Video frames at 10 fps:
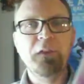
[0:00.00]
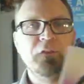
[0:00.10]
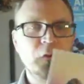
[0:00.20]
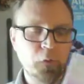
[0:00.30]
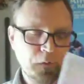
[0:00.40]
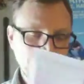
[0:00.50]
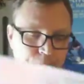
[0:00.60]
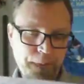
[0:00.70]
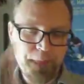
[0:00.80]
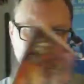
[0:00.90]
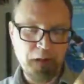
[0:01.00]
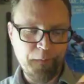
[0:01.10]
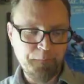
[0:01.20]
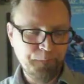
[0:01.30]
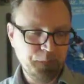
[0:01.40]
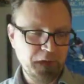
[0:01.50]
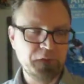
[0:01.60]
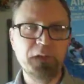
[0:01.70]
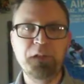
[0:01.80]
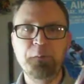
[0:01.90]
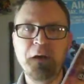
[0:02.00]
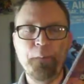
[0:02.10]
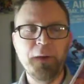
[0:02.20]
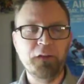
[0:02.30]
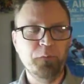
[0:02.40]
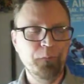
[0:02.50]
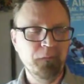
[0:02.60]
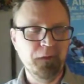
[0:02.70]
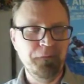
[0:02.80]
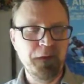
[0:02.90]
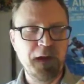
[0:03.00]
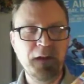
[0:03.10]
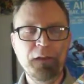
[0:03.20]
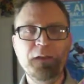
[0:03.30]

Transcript: that's cool um, because I did I backed Le Fay,